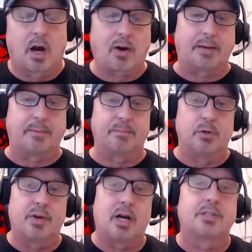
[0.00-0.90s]
All right,
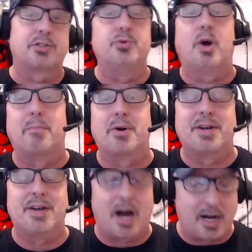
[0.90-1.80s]
moving on to number
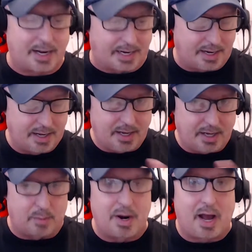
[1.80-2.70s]
9.
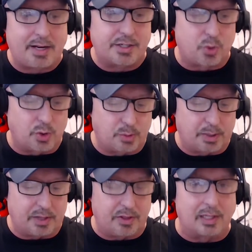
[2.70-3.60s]
Number 9 is going to
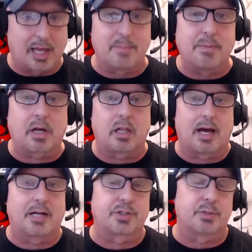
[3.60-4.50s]
be the Lambda
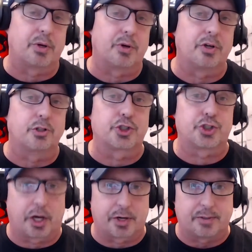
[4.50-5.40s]
class Imperial
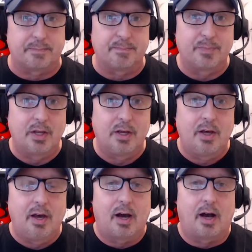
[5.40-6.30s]
shuttle.
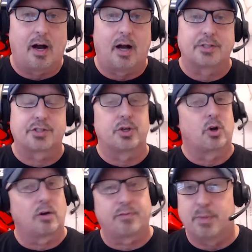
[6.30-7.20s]
So
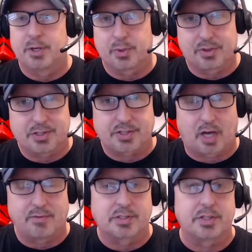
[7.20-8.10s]
you're all familiar with this.
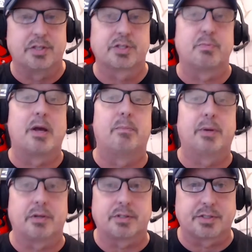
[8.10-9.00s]
Obviously, this made
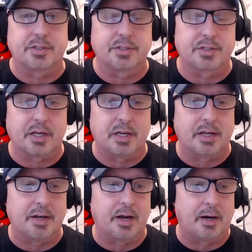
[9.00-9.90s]
appearances
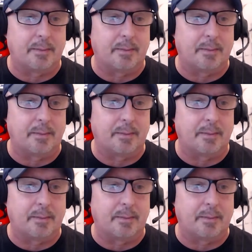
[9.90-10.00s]
in,